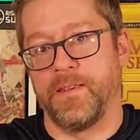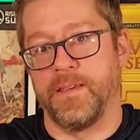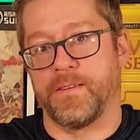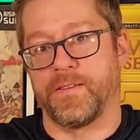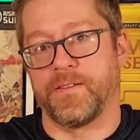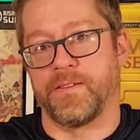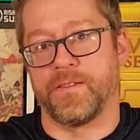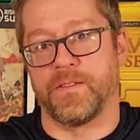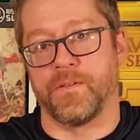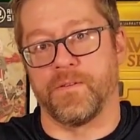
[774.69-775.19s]

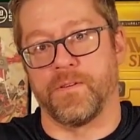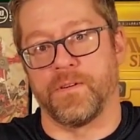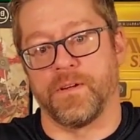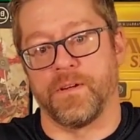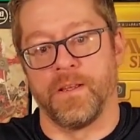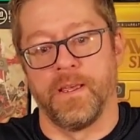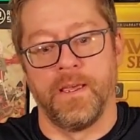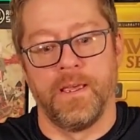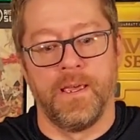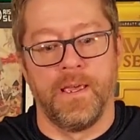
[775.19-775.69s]
lists
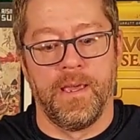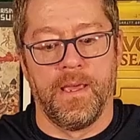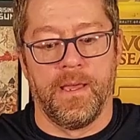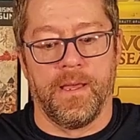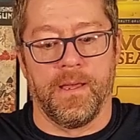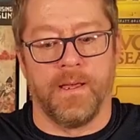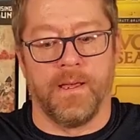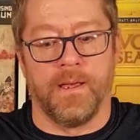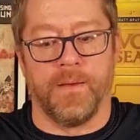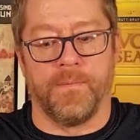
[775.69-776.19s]
or
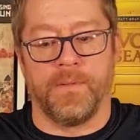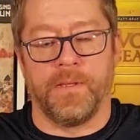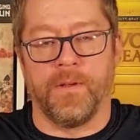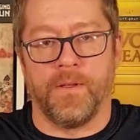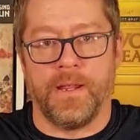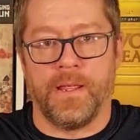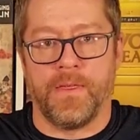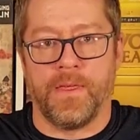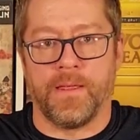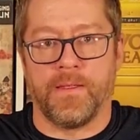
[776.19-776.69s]

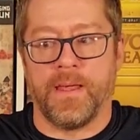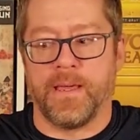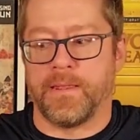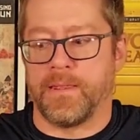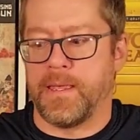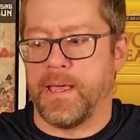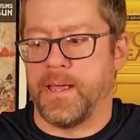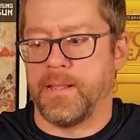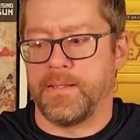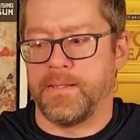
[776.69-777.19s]
anything like
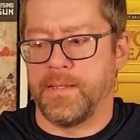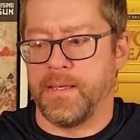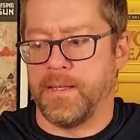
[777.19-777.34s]
that.